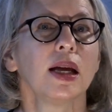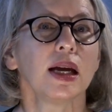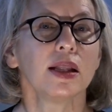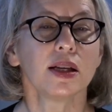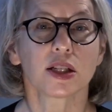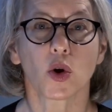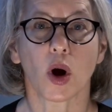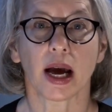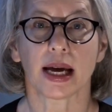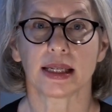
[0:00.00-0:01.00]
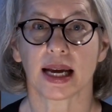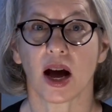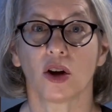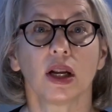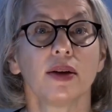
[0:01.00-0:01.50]
In this quiet
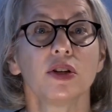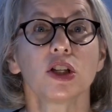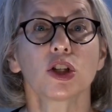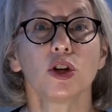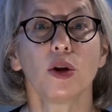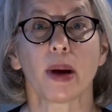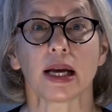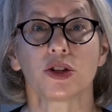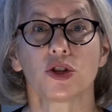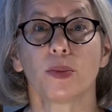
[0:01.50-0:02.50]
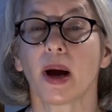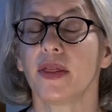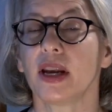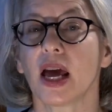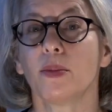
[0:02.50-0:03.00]
town lived a schoolmaster by
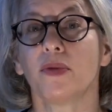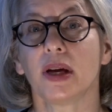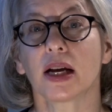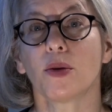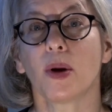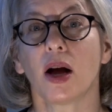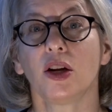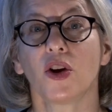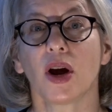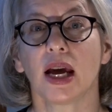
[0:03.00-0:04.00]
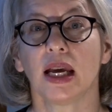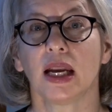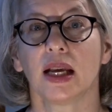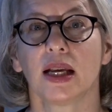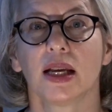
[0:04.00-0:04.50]
the name of Ichabod Crane.